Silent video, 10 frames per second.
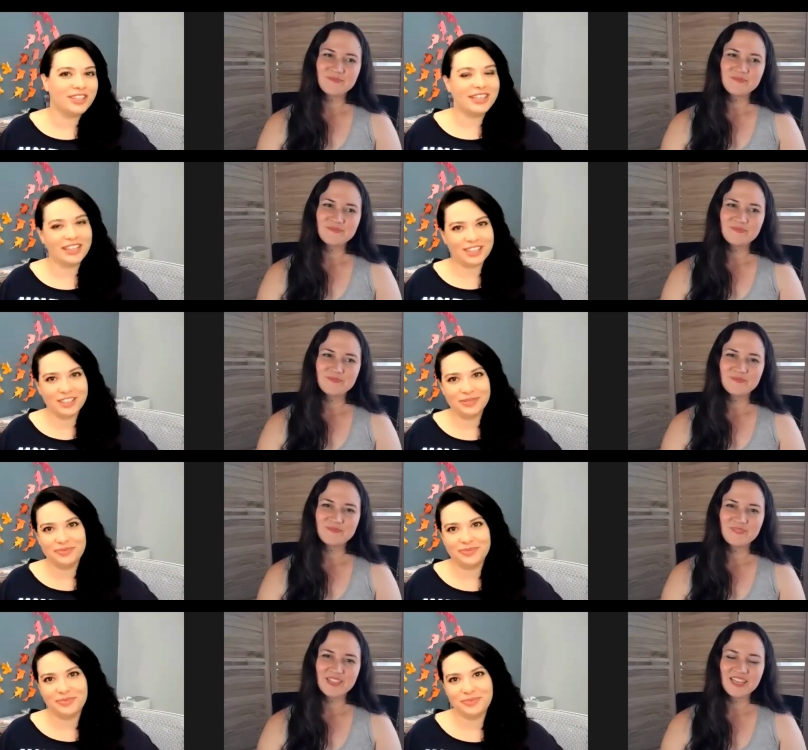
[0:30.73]
Speaker 1: Heather.
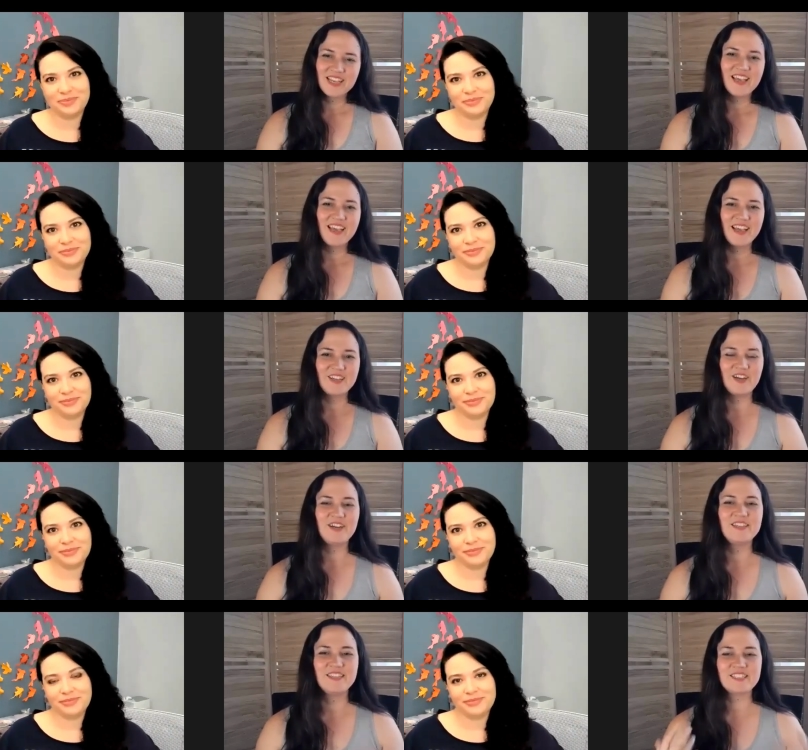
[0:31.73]
And
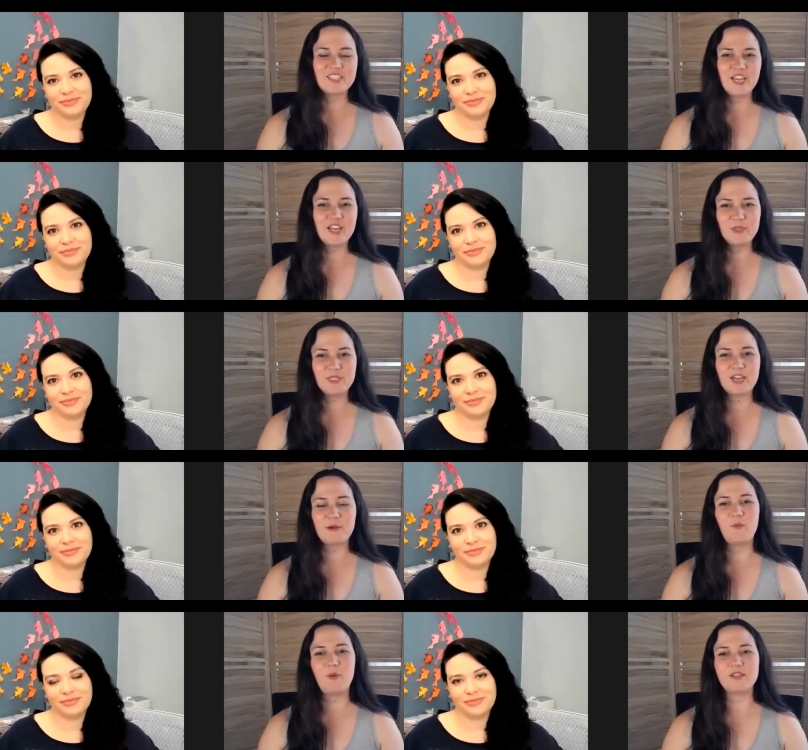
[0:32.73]
on this channel, we talk
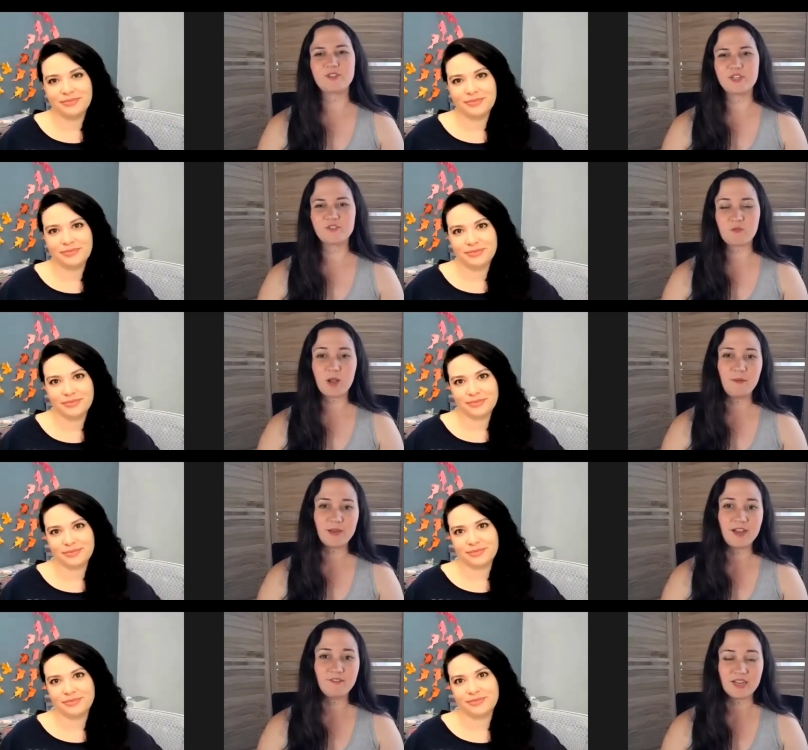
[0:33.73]
about wild stories from
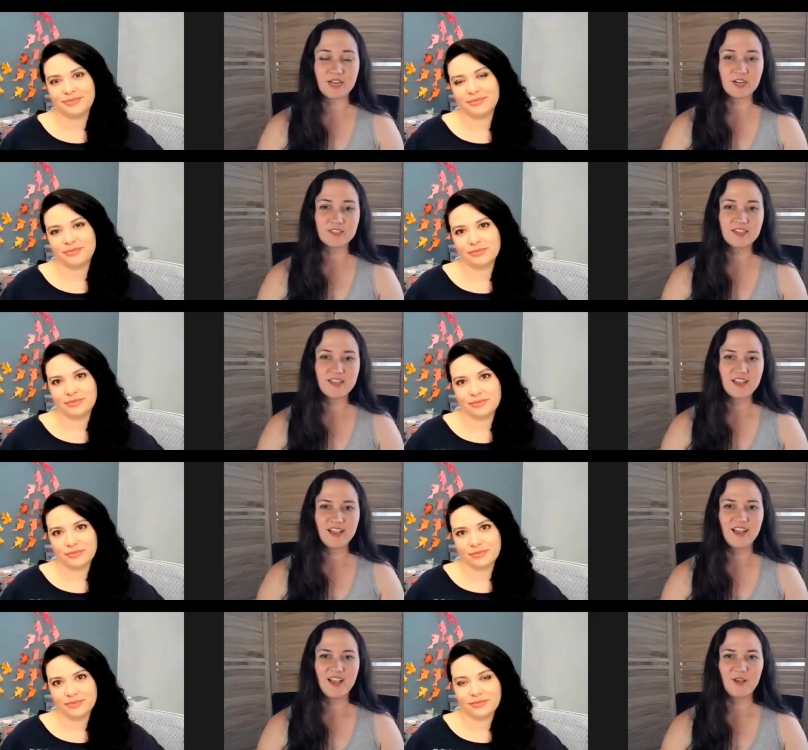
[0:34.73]
Comic-Con vendors
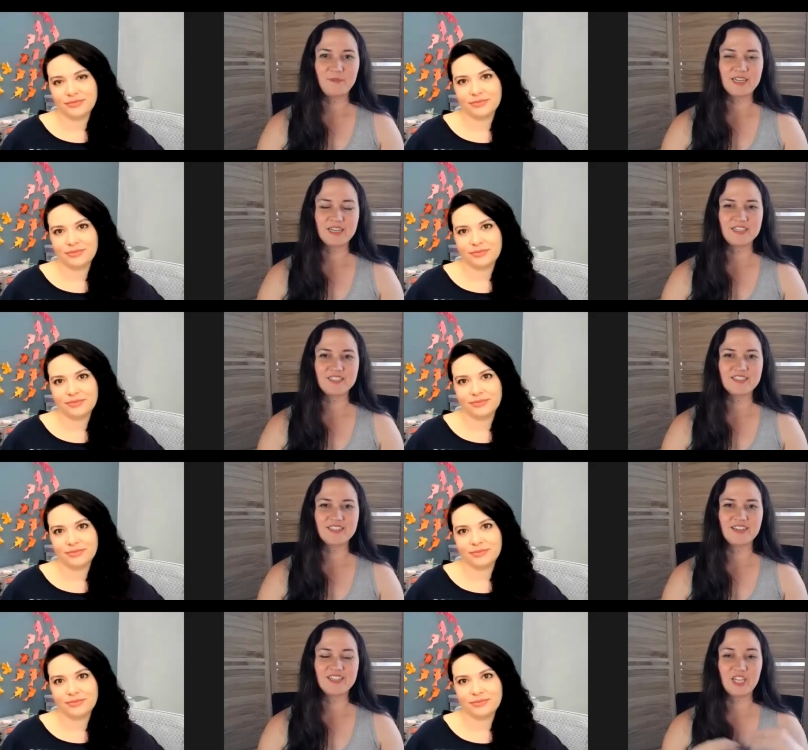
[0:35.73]
because
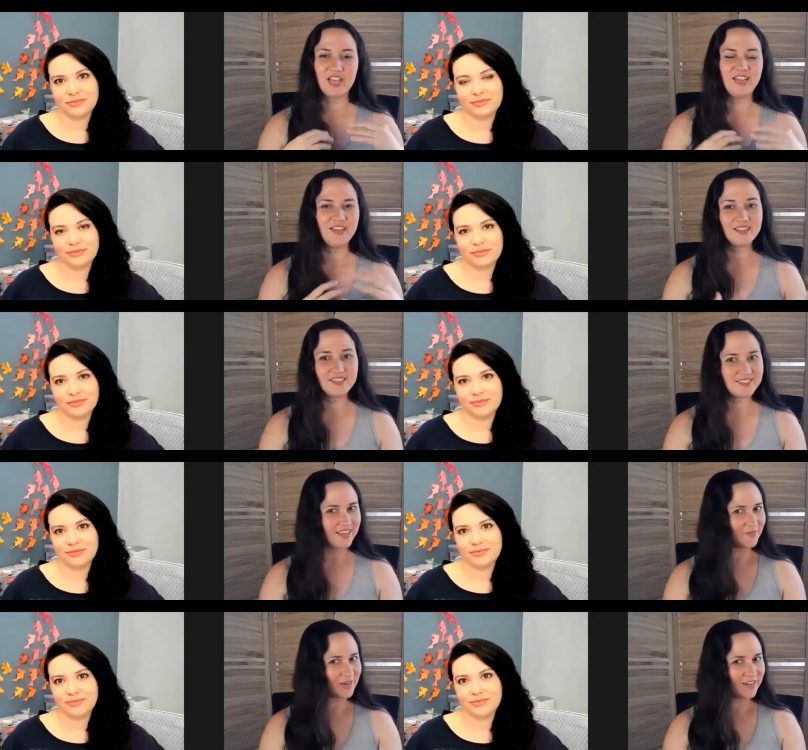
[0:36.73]
Jade is a
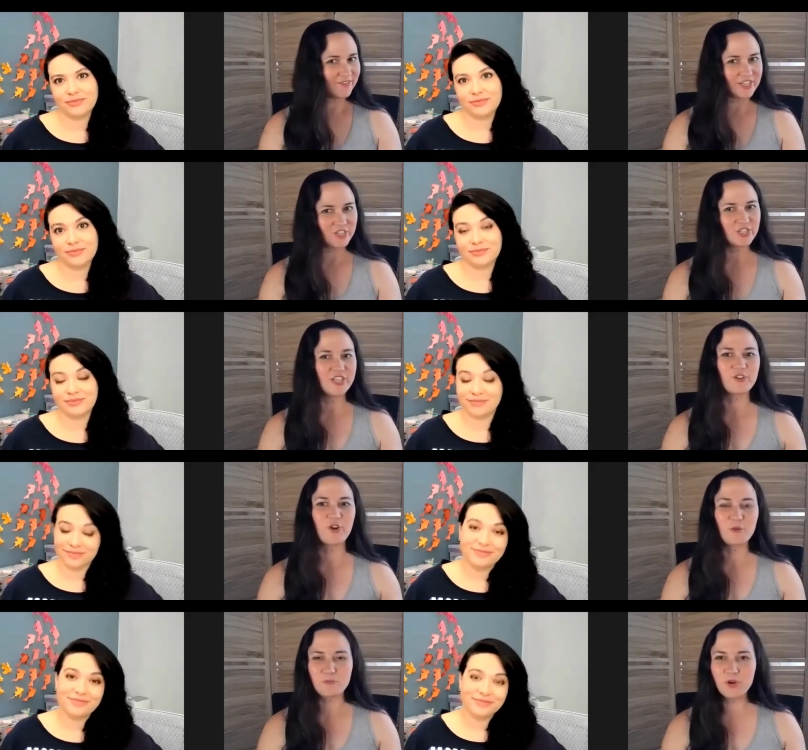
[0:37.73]
Comic-Con vendor. She has her
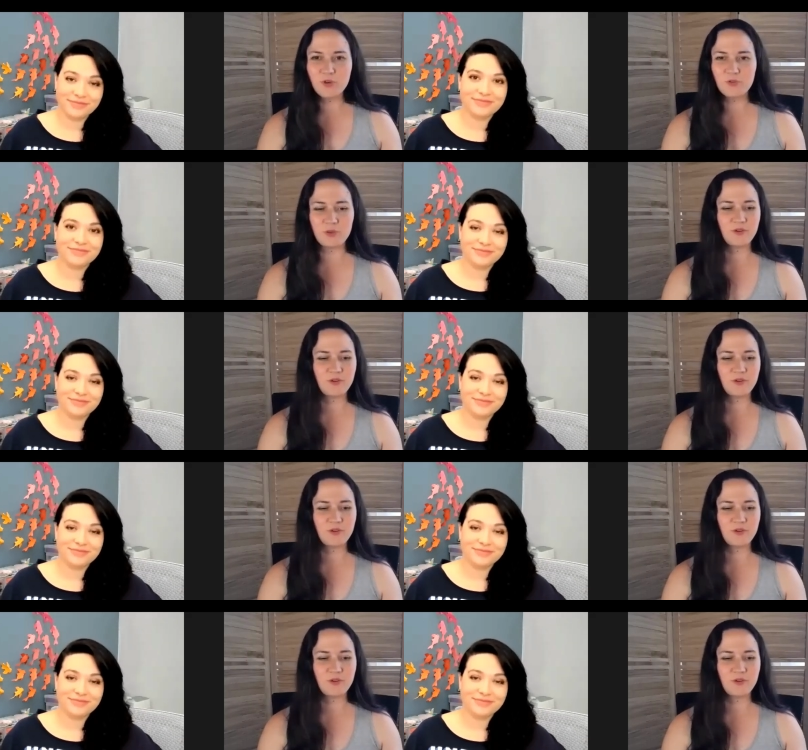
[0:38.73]
own booth and we